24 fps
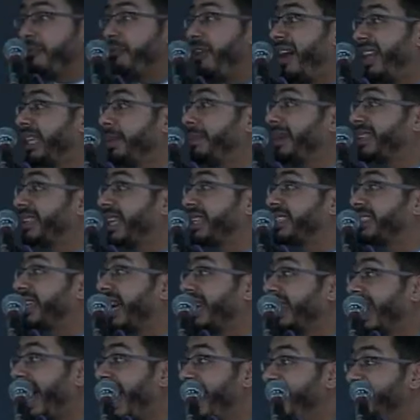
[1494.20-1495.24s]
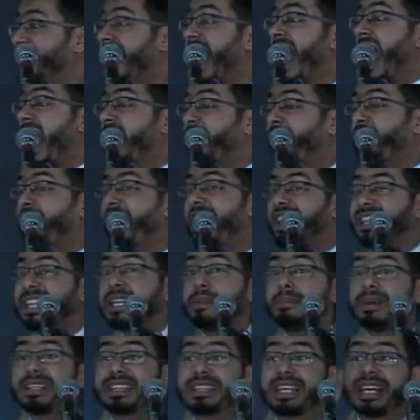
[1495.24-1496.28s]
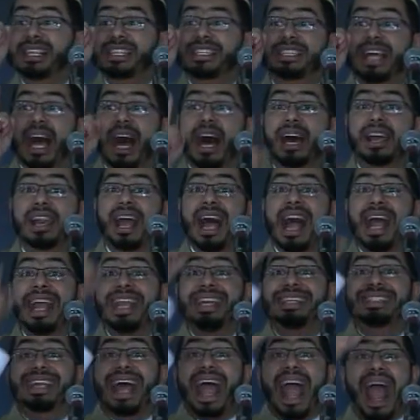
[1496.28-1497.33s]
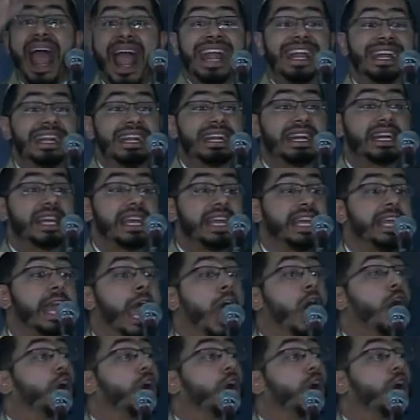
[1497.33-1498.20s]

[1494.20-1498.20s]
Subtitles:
of Fatima al-Zahra is, if Fatima al-Zahra is angry,